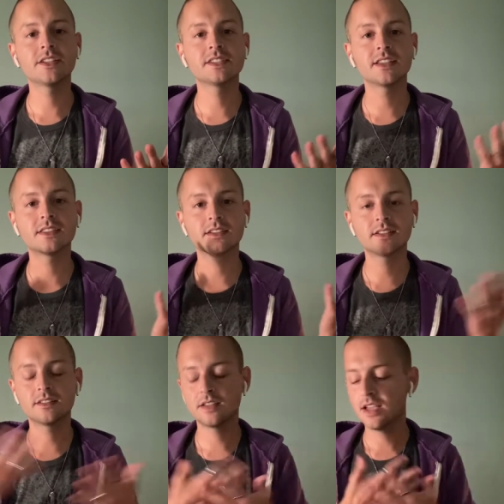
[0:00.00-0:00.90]
It's like the
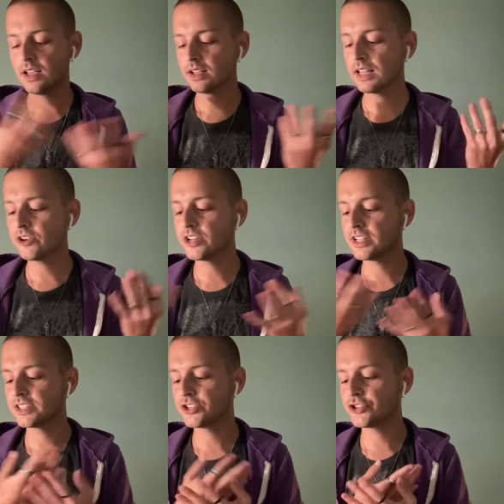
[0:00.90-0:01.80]

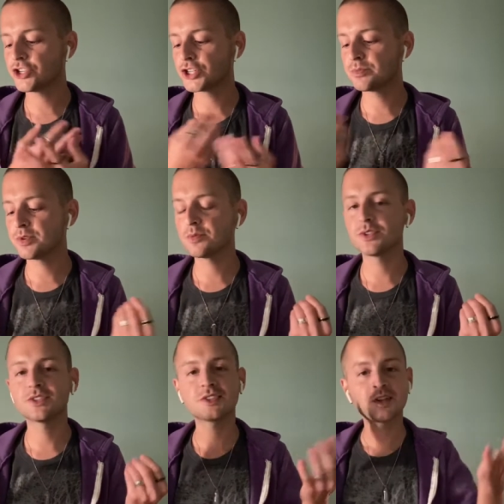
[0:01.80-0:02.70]
cloudiness in your judgment
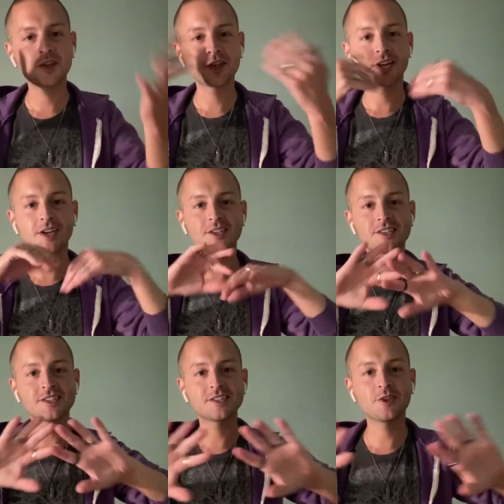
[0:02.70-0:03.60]
was uh,
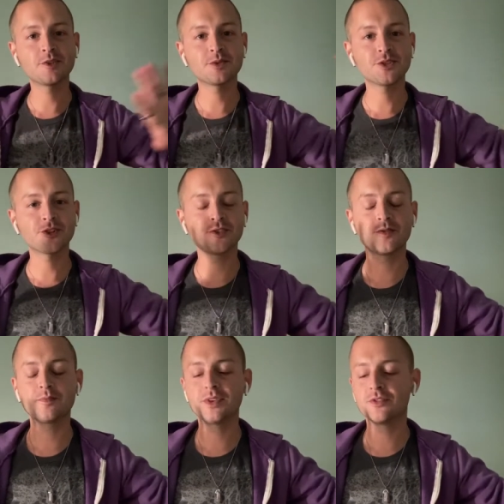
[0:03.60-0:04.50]
slowly but surely re
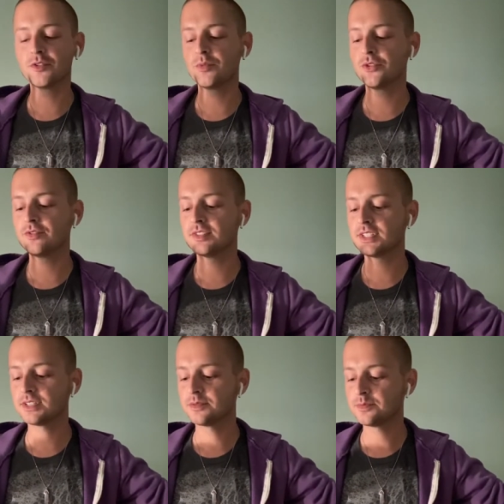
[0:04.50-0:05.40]
being removed
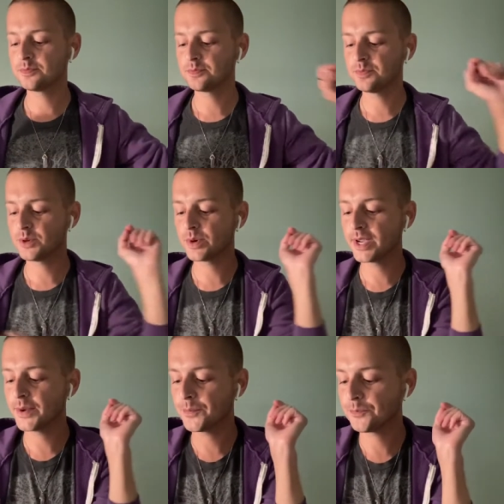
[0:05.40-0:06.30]
okay?